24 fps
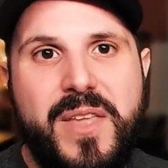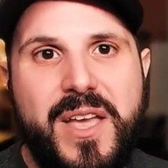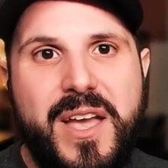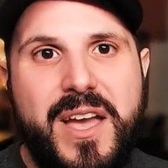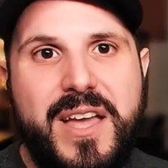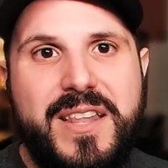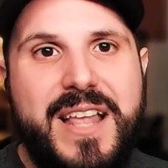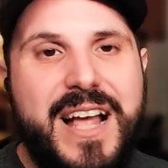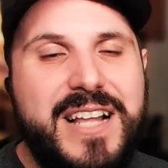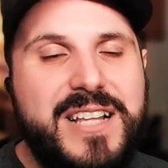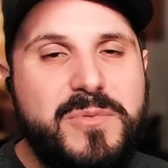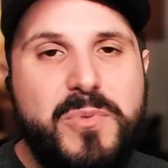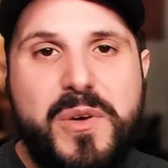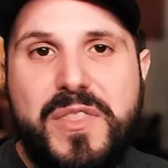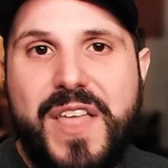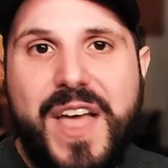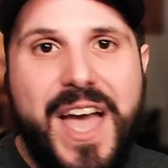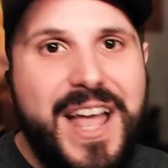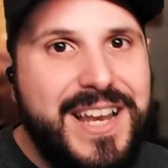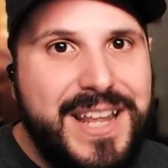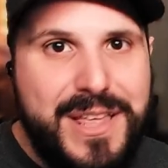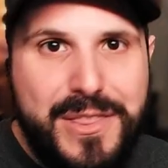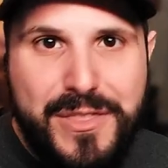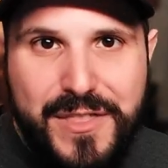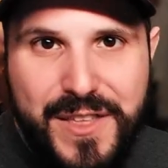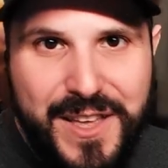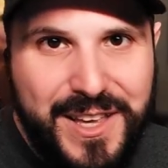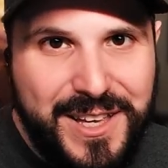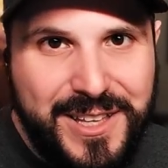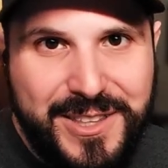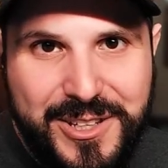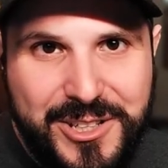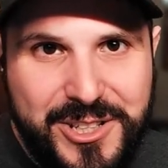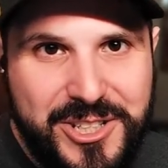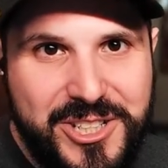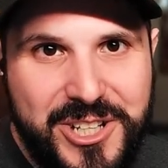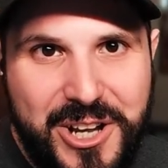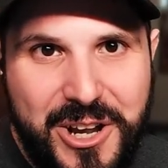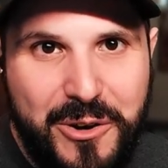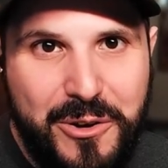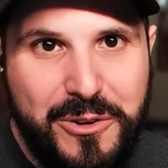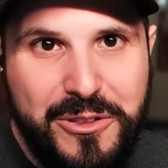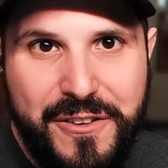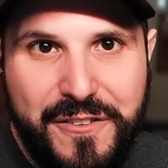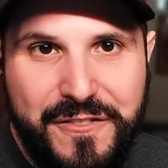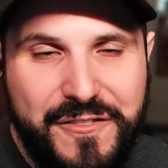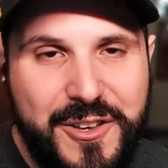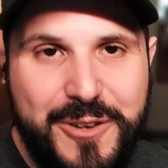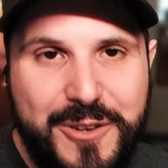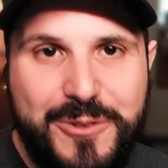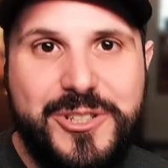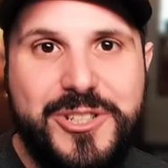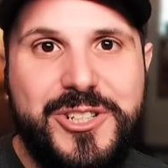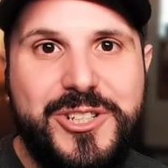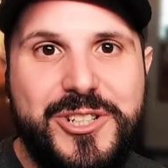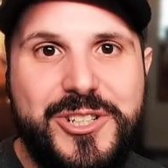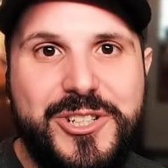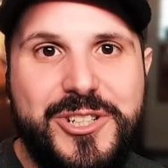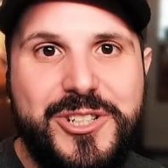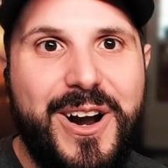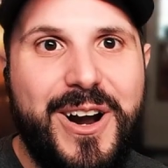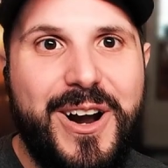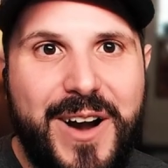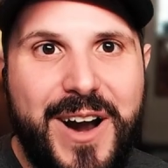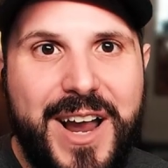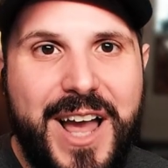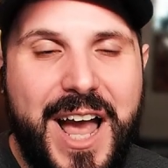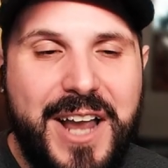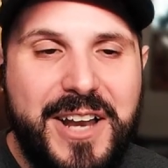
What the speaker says: And that's with anything in the show in the future, all right?